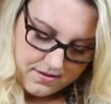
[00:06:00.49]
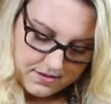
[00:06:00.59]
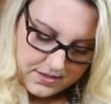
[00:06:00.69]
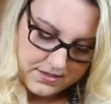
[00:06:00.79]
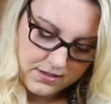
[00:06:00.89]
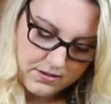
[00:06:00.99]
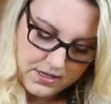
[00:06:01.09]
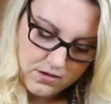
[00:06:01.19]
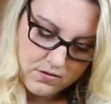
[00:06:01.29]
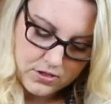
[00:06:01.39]
It's a good
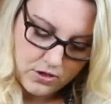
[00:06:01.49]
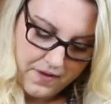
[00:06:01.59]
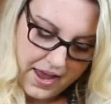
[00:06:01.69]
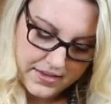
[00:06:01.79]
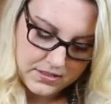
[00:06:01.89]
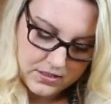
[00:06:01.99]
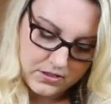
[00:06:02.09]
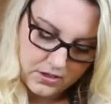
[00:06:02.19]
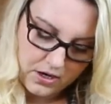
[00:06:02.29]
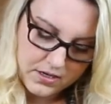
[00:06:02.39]
thing you can serve it as a
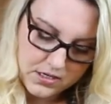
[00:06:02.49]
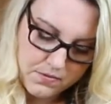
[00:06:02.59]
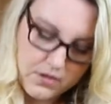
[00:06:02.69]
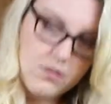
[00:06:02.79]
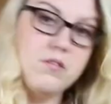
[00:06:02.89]
dessert. Sprinkle a